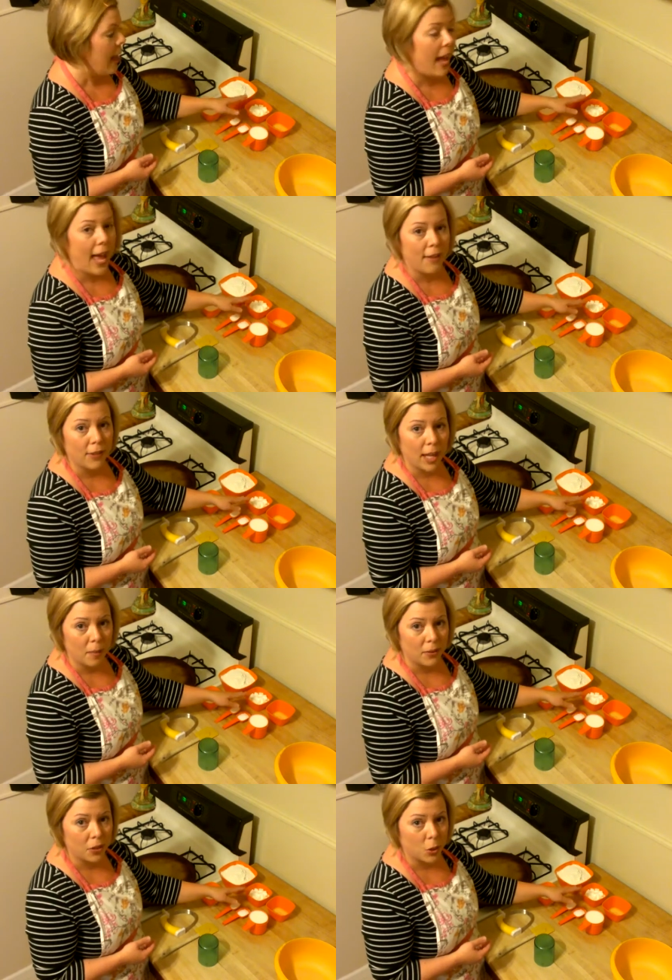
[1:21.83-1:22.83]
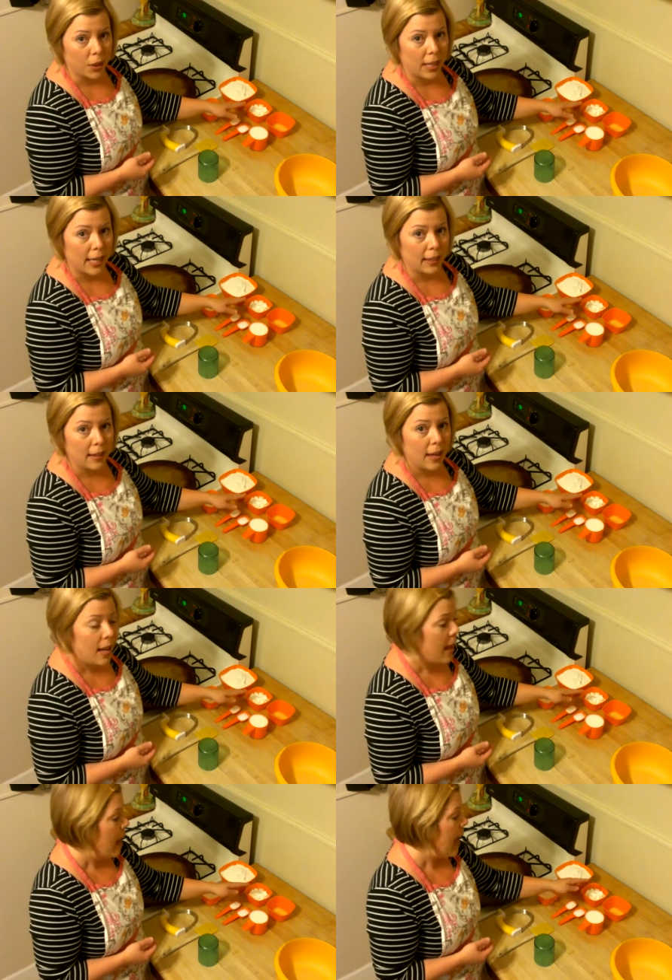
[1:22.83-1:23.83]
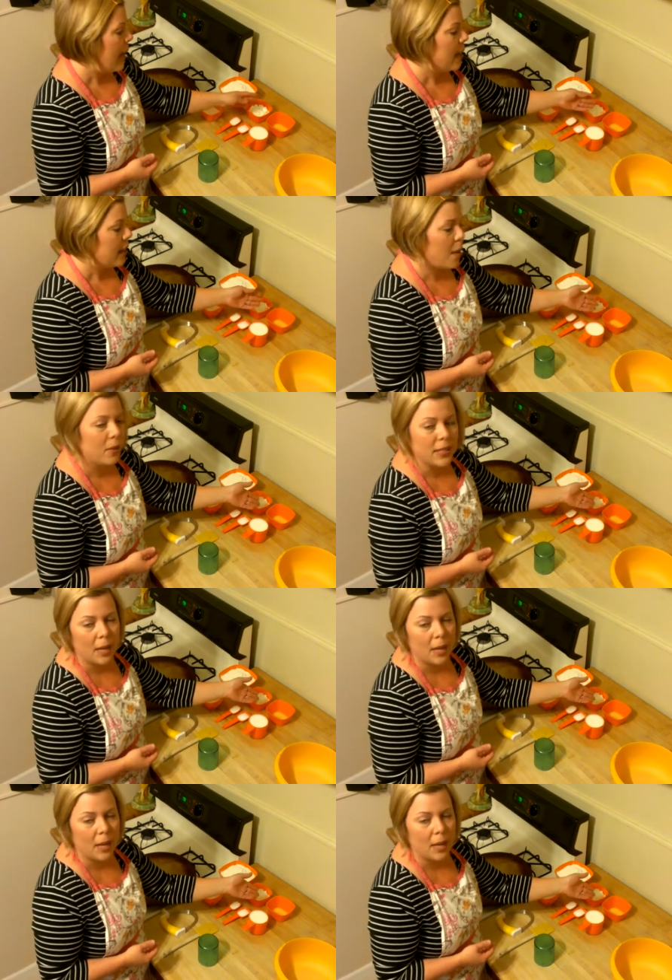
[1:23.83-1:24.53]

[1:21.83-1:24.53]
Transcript: a ½ cup of shortening, and a couple